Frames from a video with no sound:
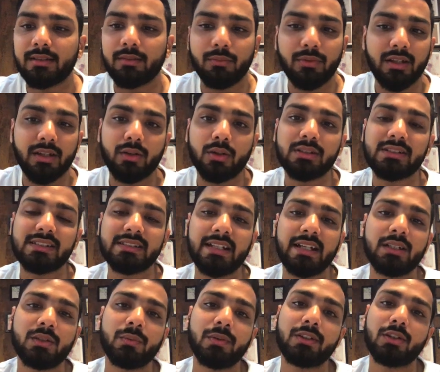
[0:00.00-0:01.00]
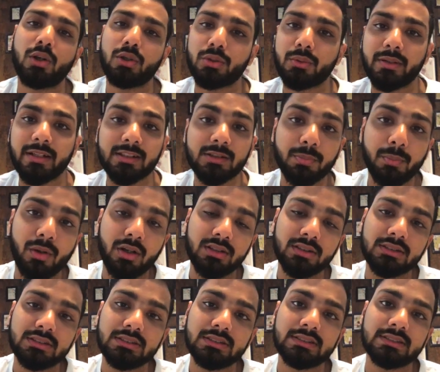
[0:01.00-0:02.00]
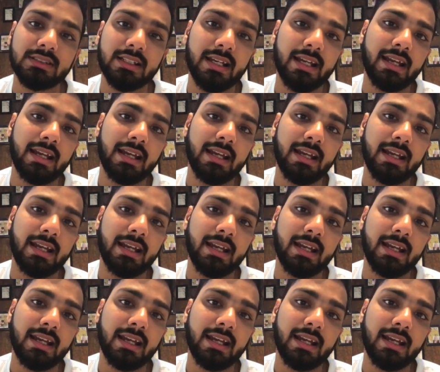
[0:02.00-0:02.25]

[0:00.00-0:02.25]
we are all set with autoresponders